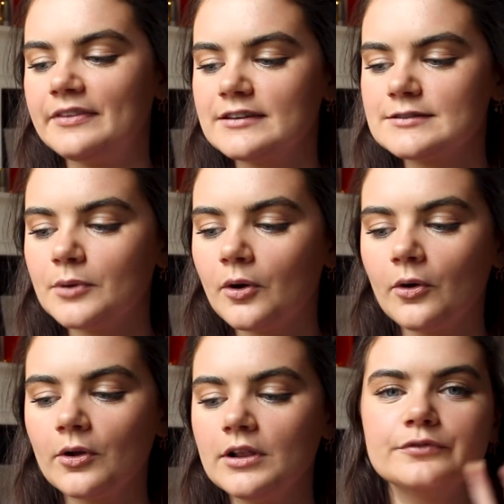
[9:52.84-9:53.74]
and the
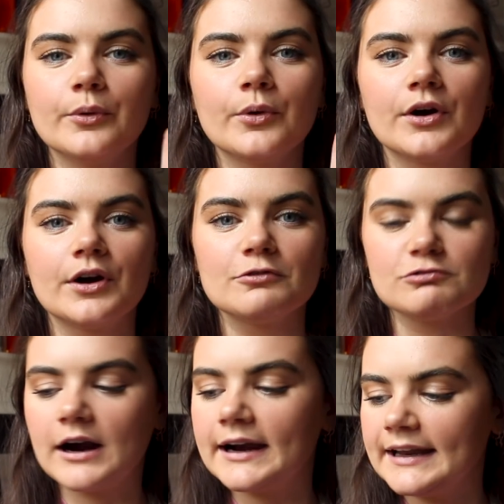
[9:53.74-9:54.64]
small for
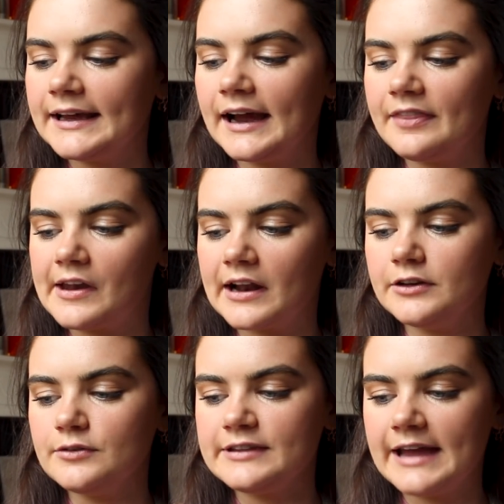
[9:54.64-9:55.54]
writing, and then I'll
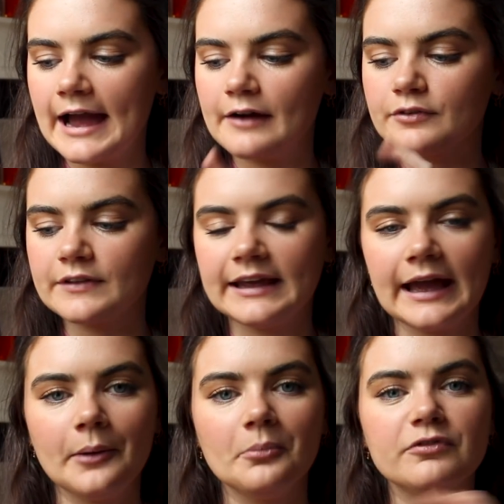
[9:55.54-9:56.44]
use the F or the
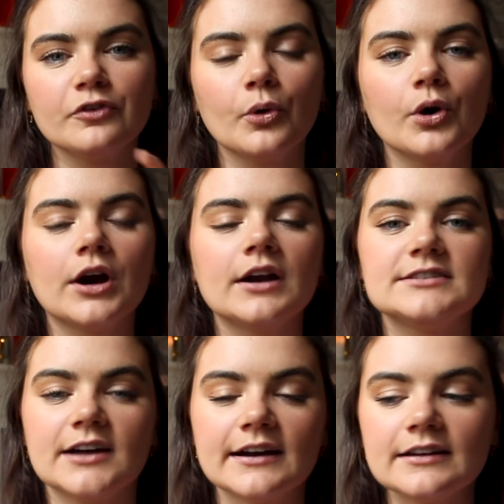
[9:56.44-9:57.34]
M for
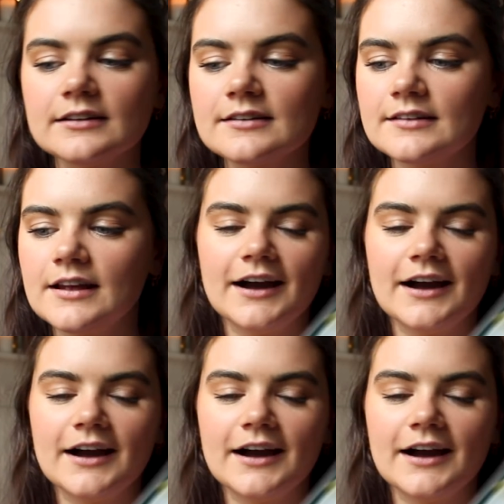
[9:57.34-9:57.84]
titles.